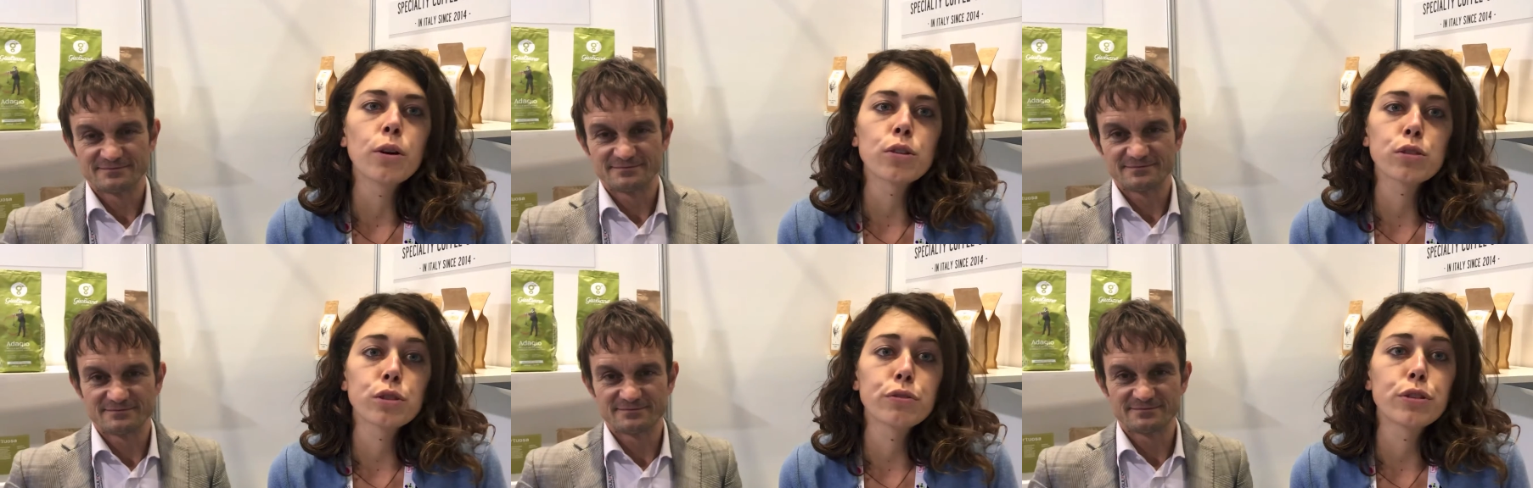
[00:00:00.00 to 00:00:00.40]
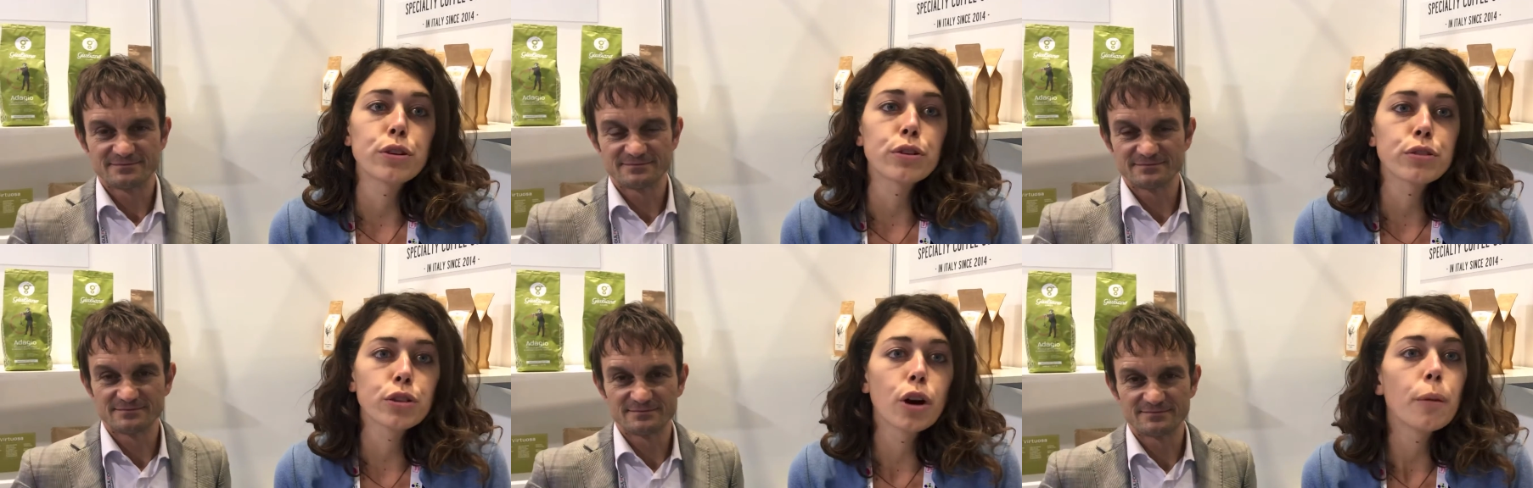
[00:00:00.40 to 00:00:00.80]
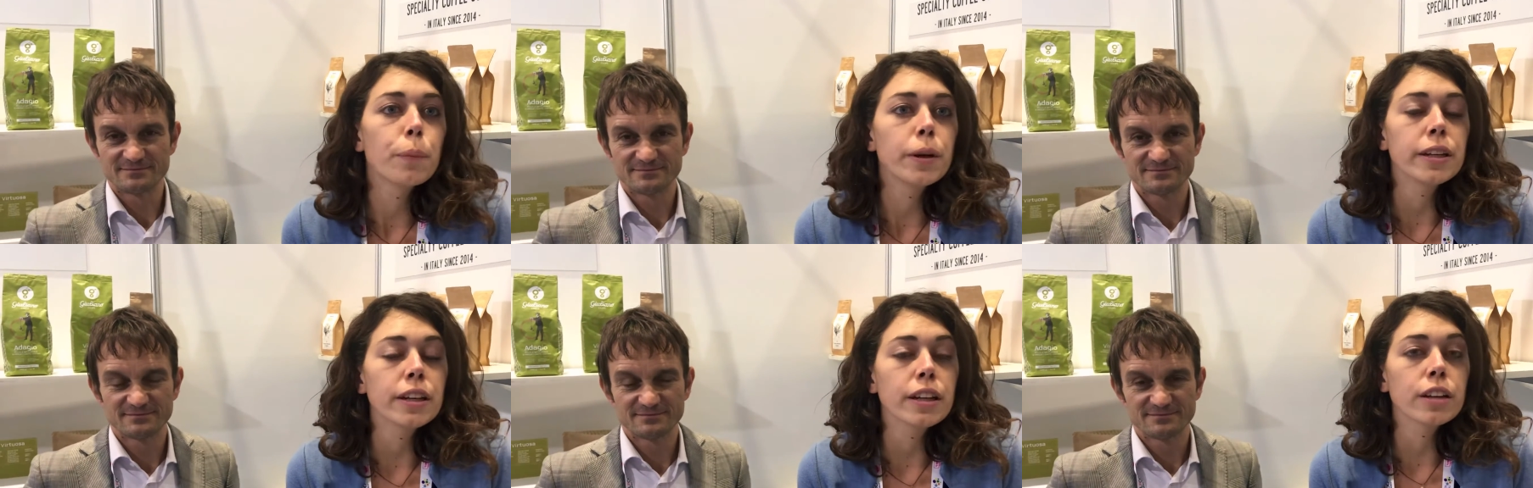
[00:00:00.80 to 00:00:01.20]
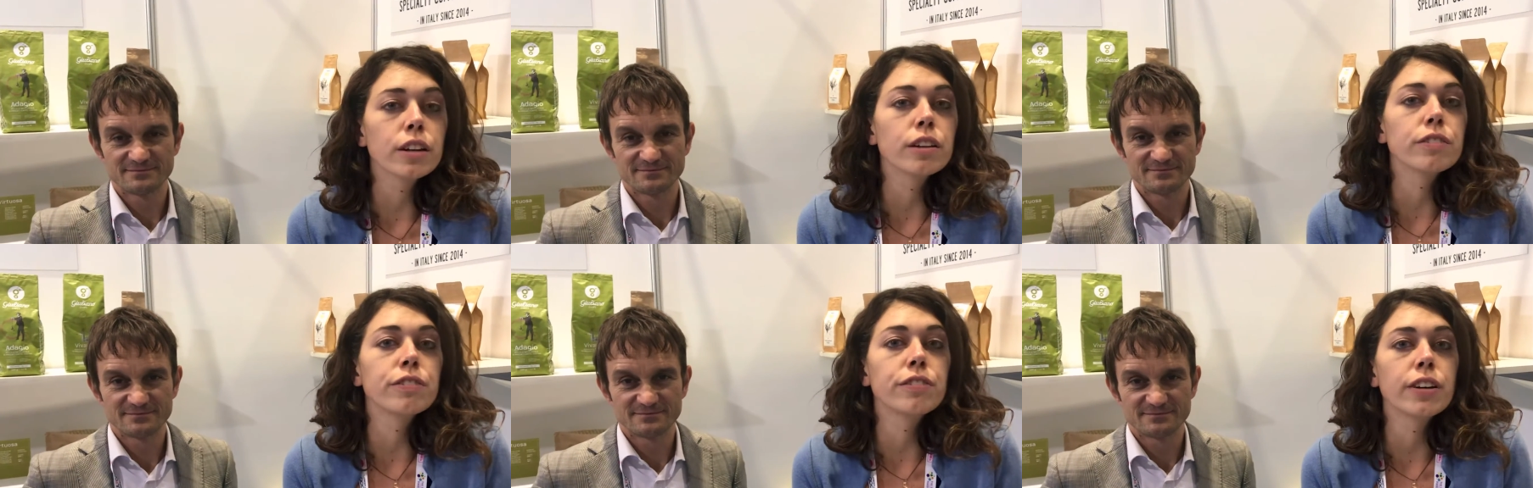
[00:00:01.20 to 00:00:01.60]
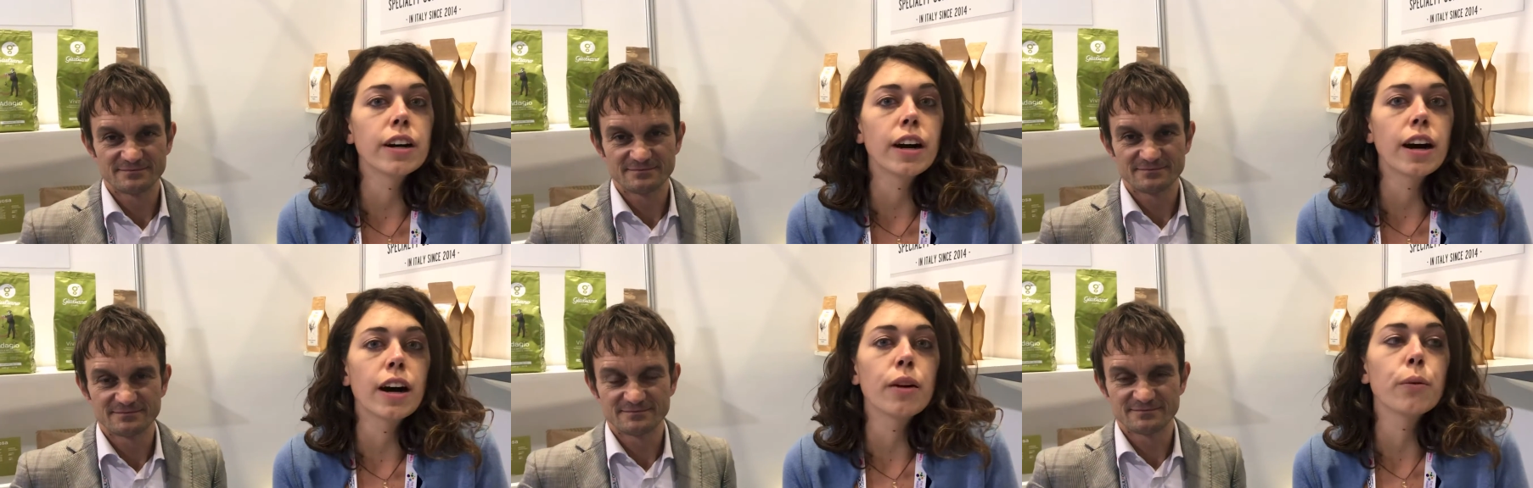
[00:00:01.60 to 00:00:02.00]
Speaker 1: was the first opening of uh,
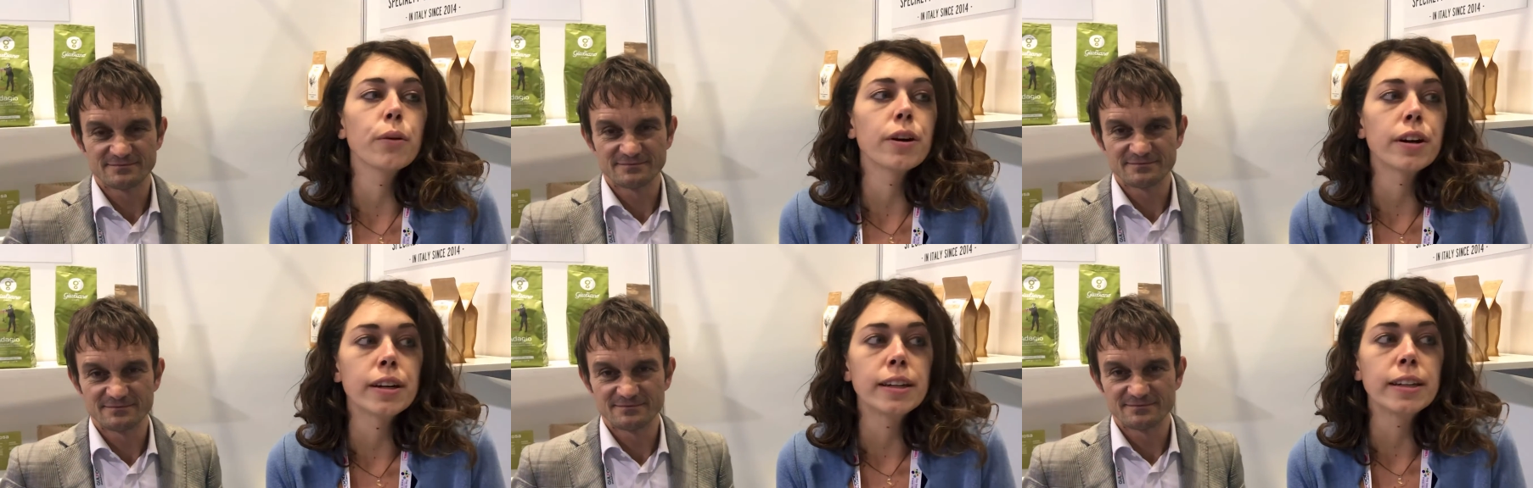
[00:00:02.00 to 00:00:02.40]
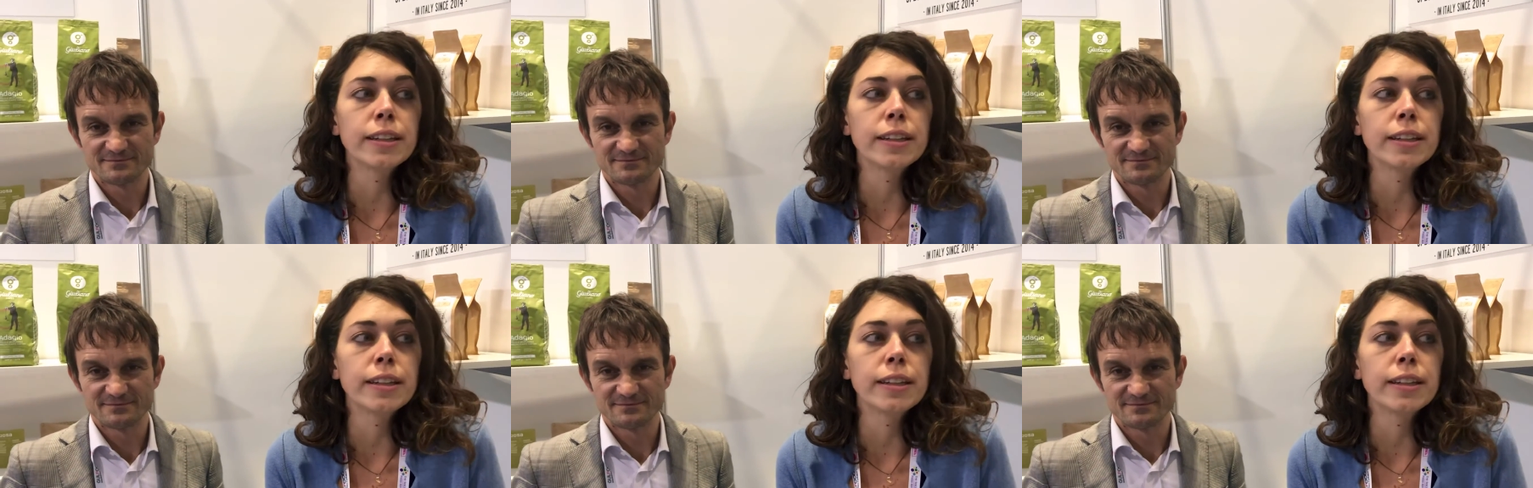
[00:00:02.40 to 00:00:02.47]
our uh,